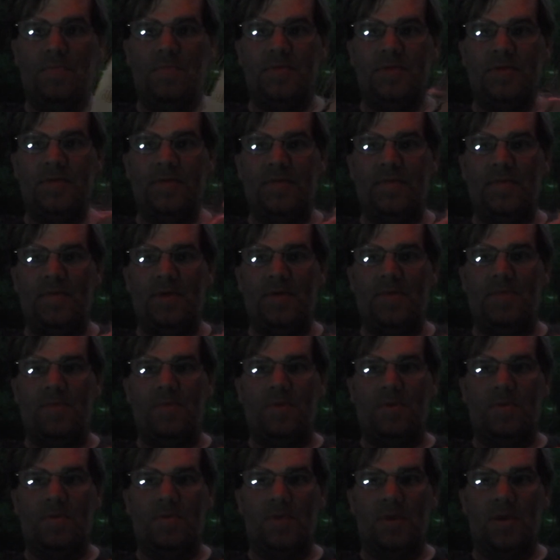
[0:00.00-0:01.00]
give you the money
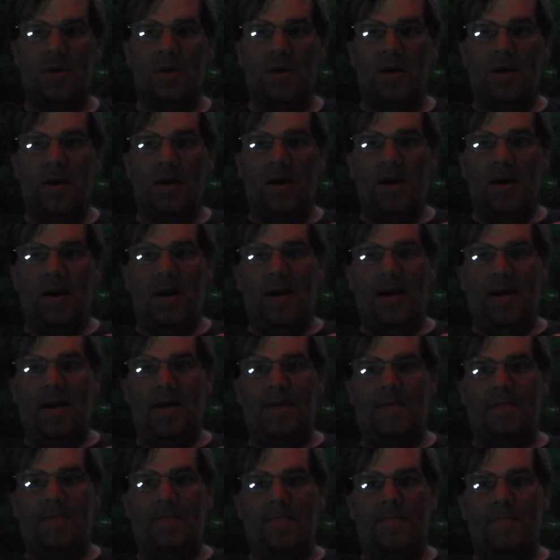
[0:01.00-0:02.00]
for it.
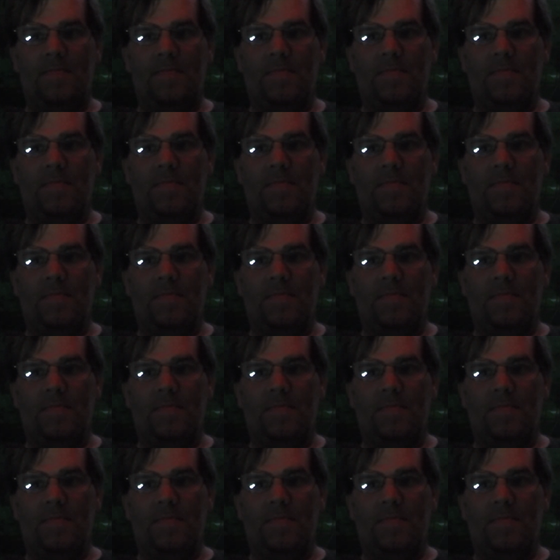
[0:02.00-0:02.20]
And,